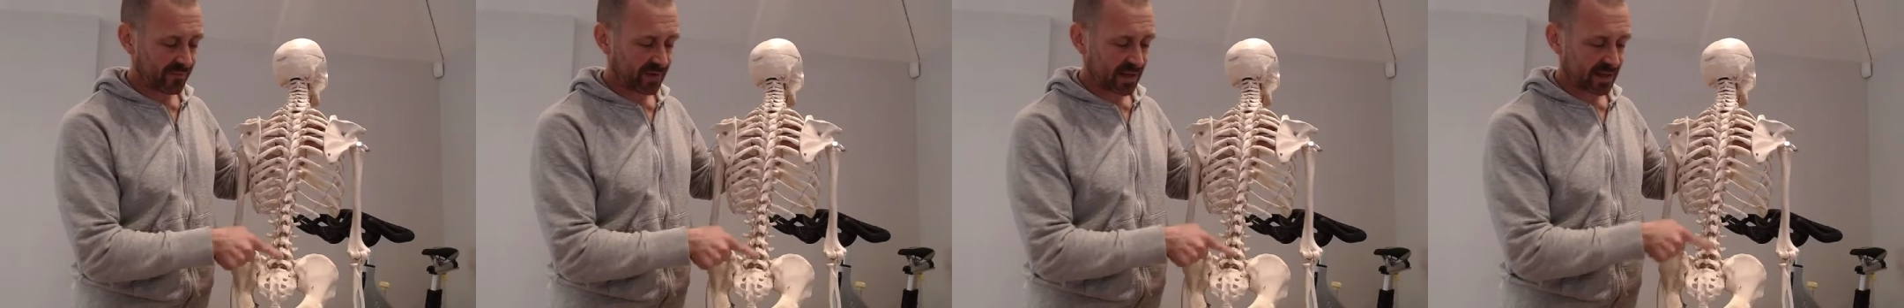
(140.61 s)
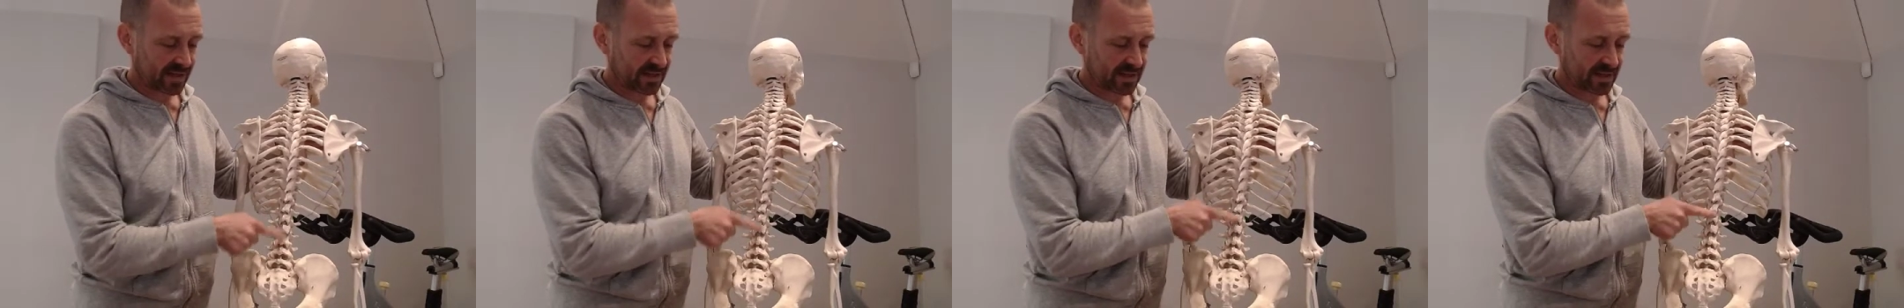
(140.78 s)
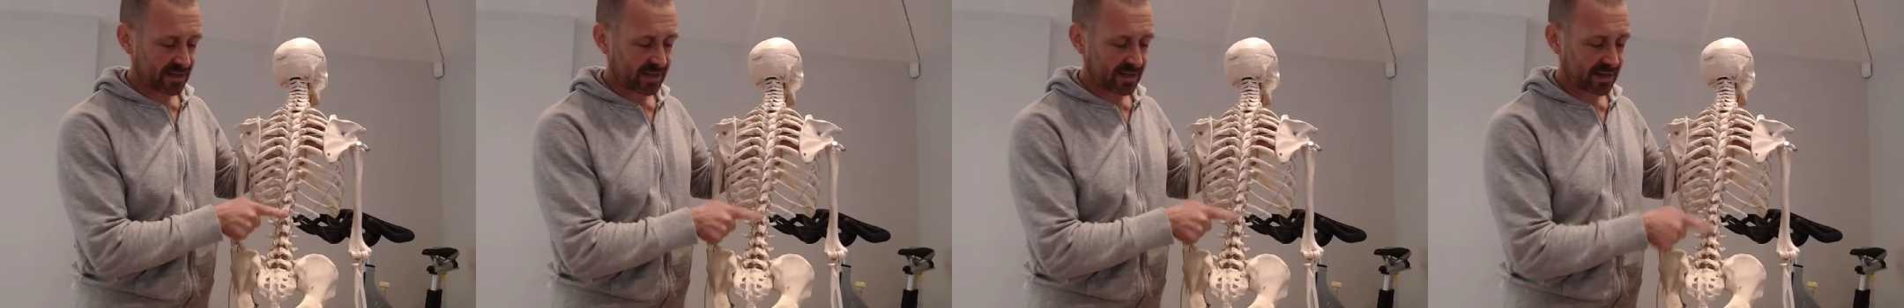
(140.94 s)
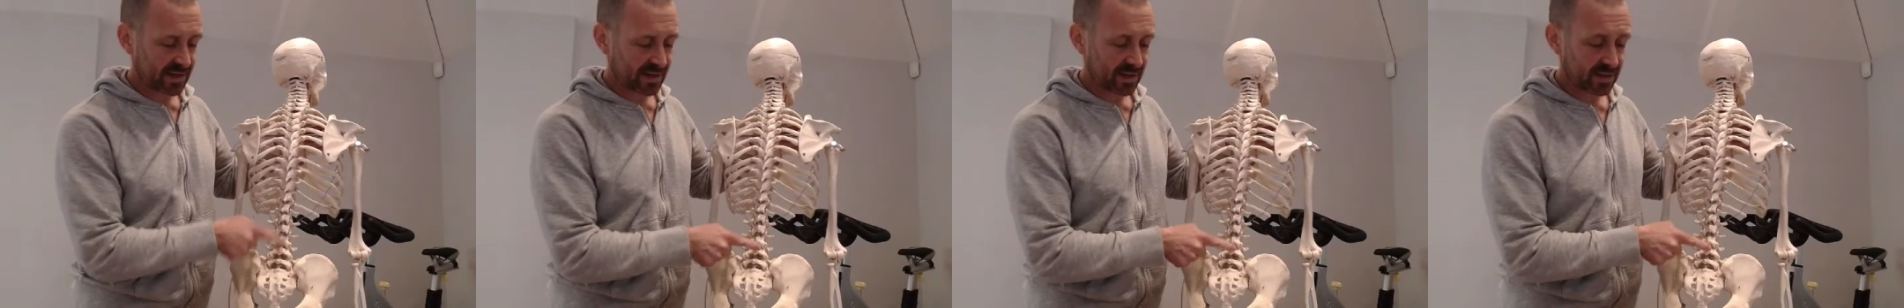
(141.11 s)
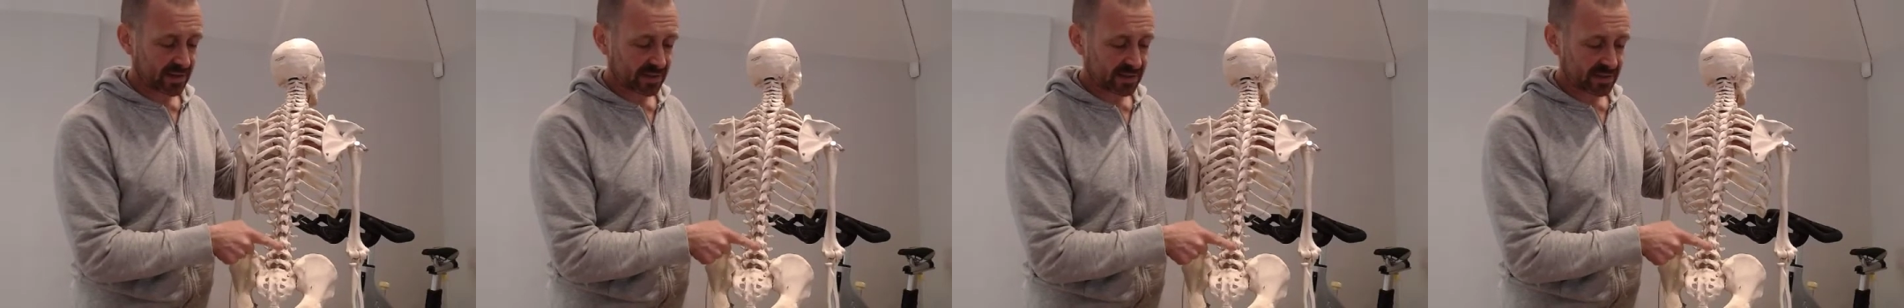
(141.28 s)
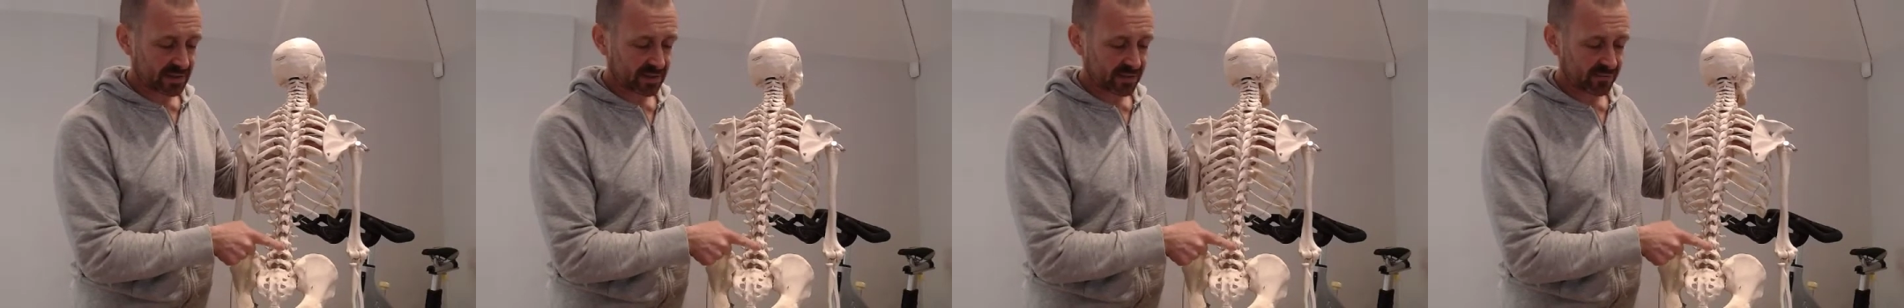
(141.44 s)
flatten down
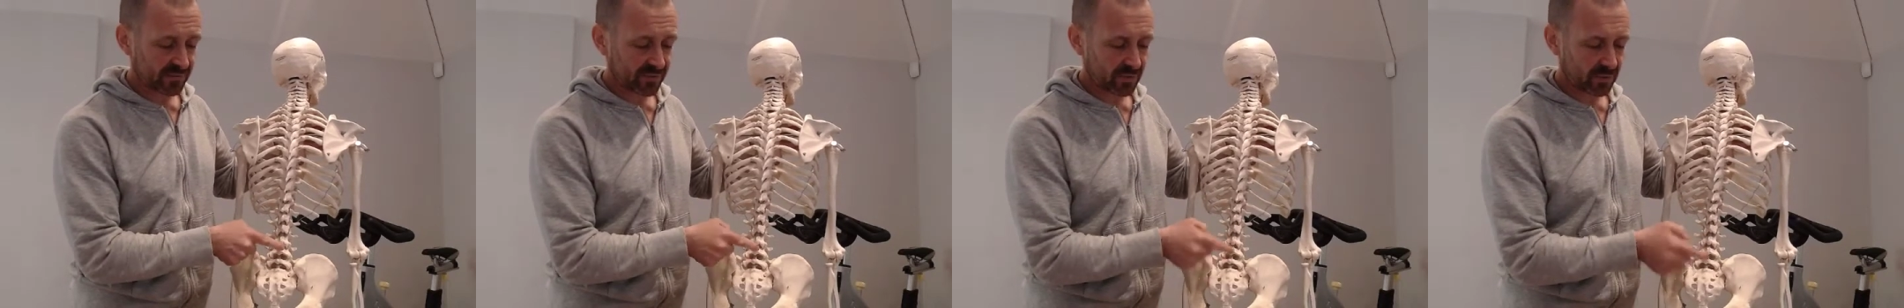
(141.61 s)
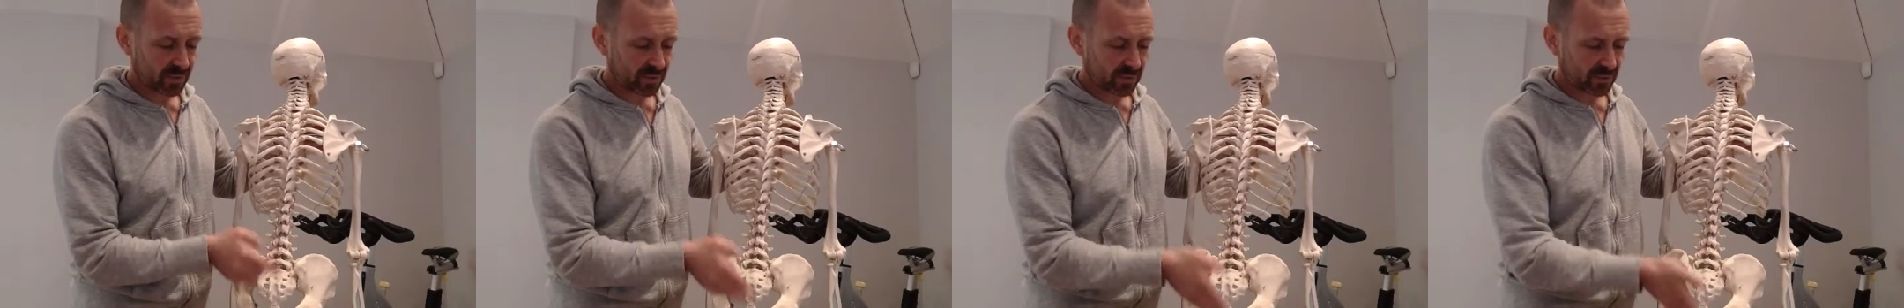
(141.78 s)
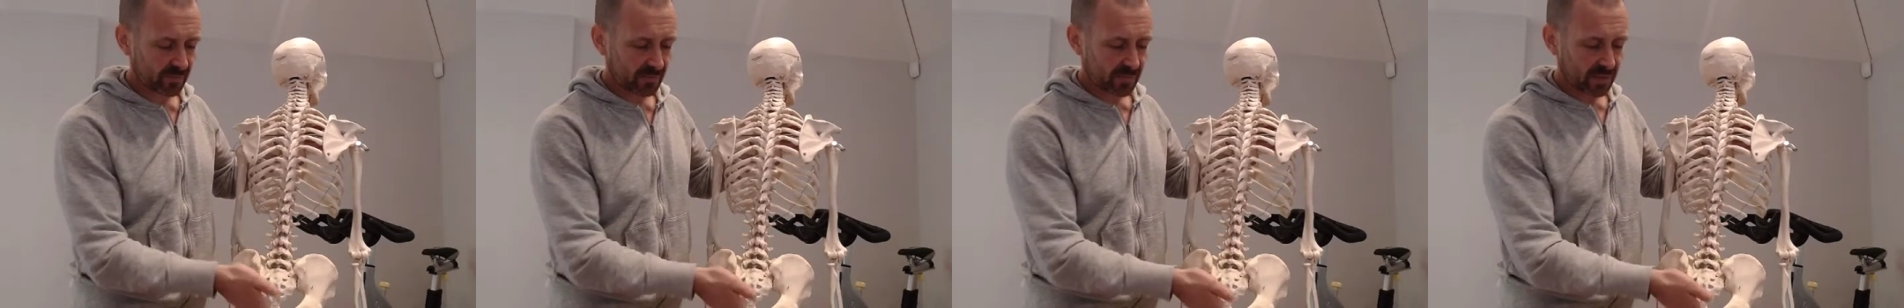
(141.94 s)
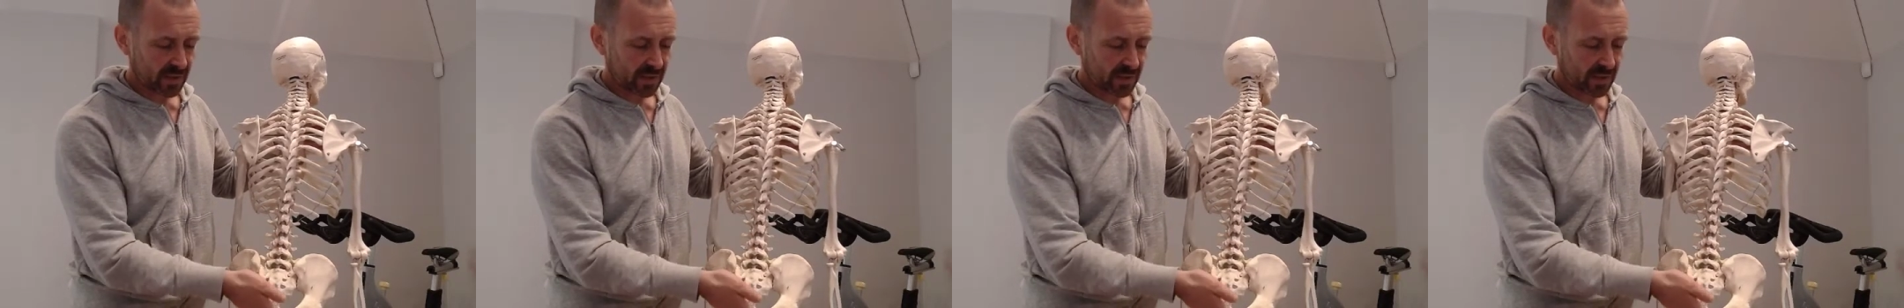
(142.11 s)
into the floor.